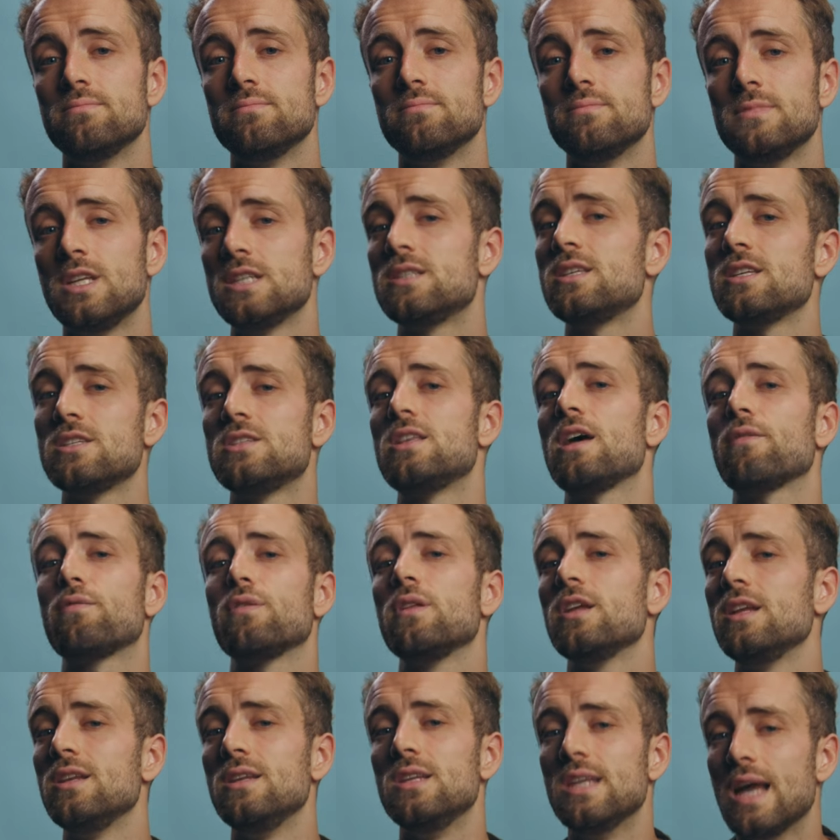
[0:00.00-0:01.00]
This is
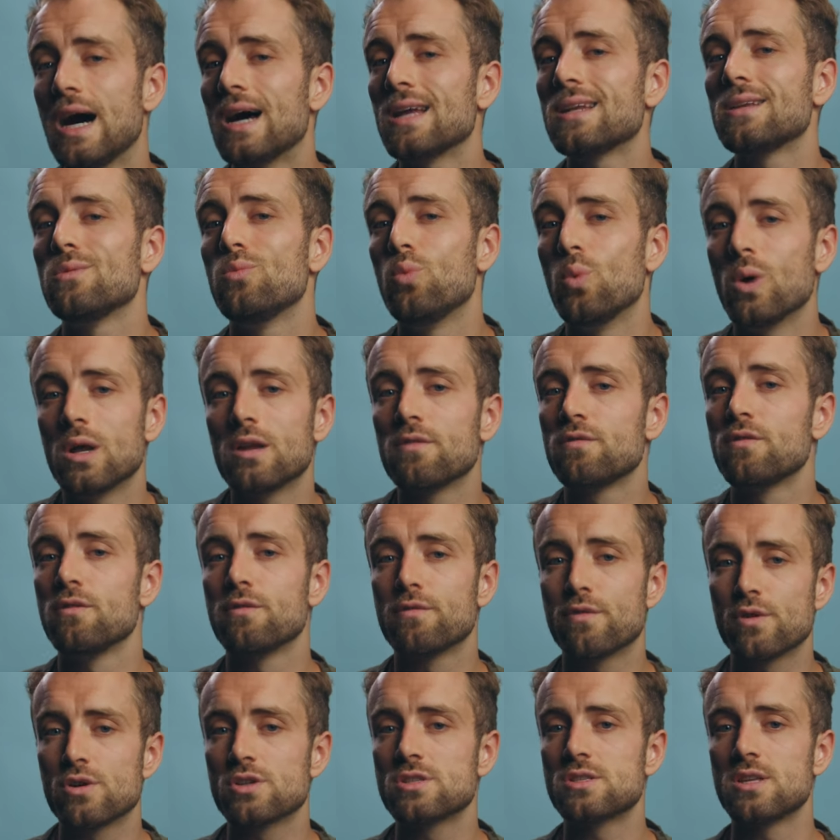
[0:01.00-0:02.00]
definitely not one of the
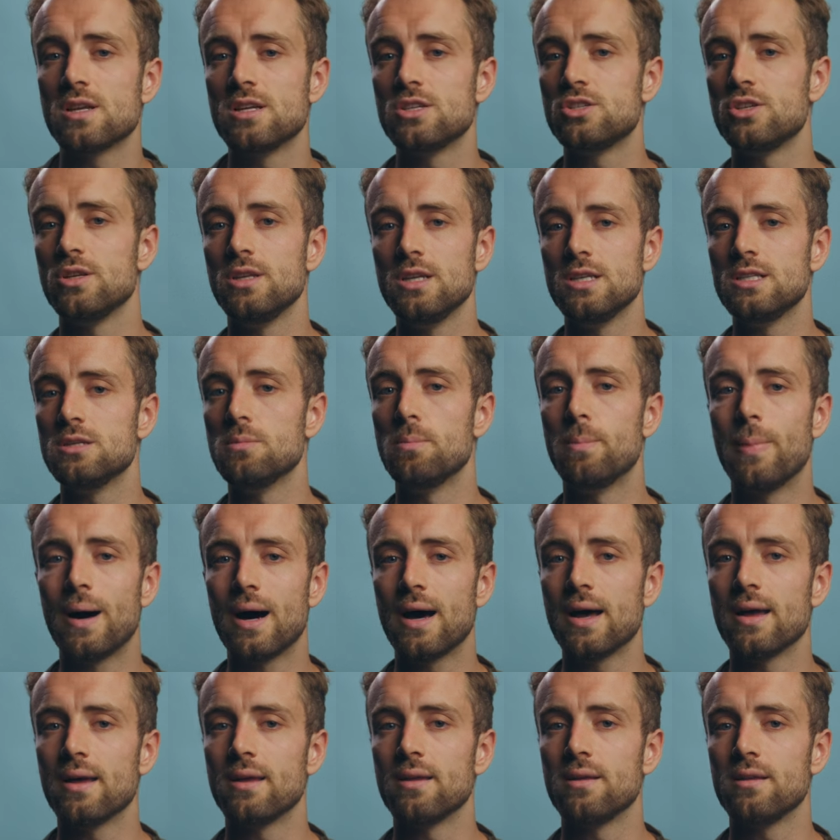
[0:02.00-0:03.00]
first things you need to
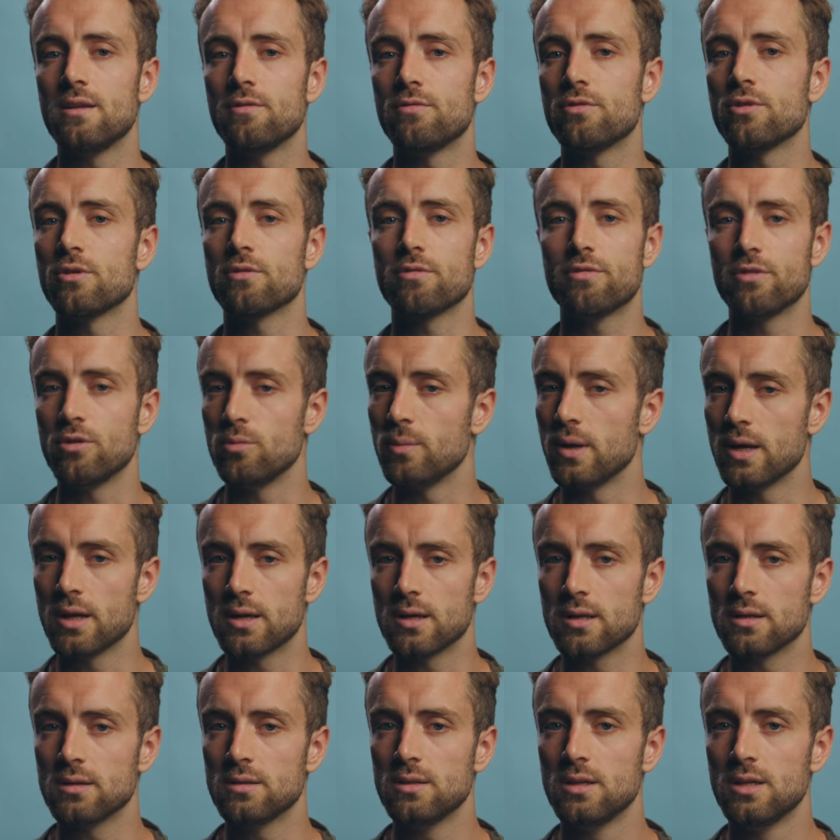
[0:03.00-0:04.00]
buy if you're a
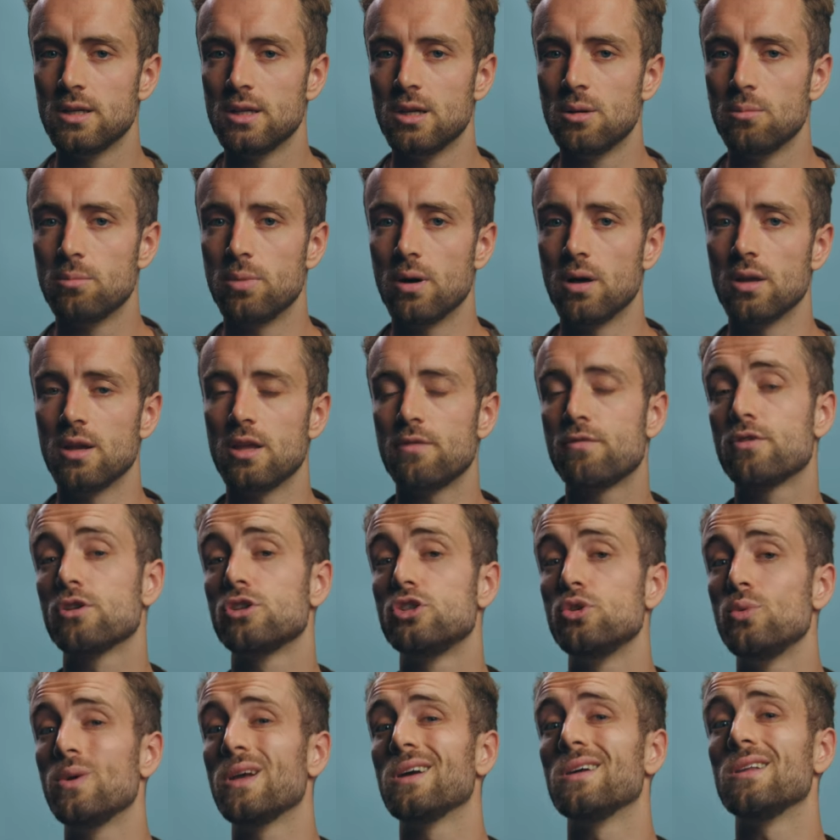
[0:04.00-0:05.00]
filmmaker. But if you're
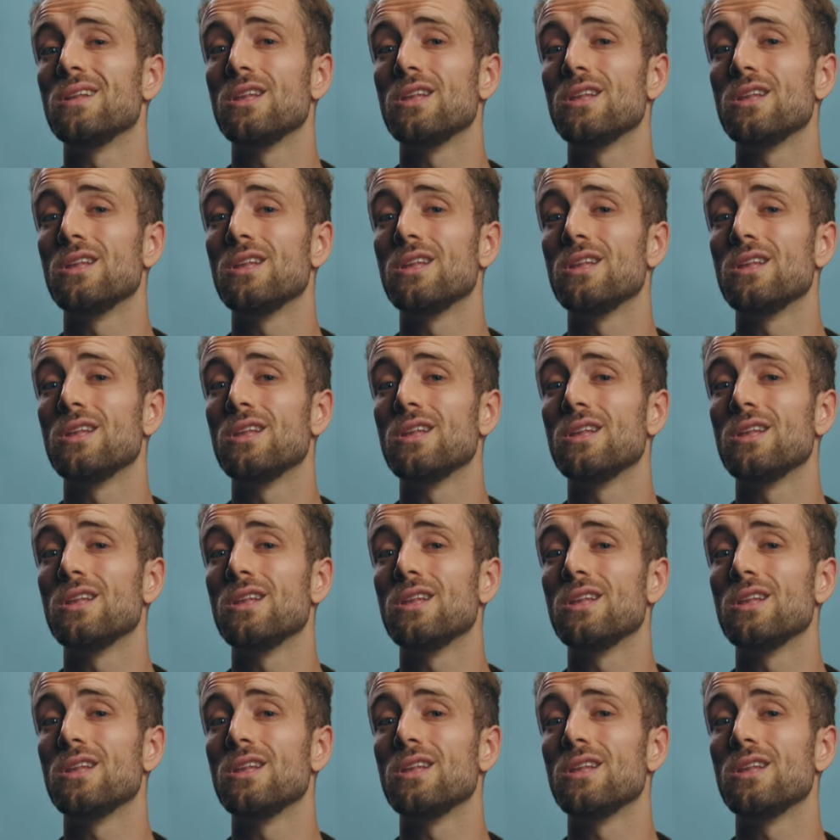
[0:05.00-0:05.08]
doing a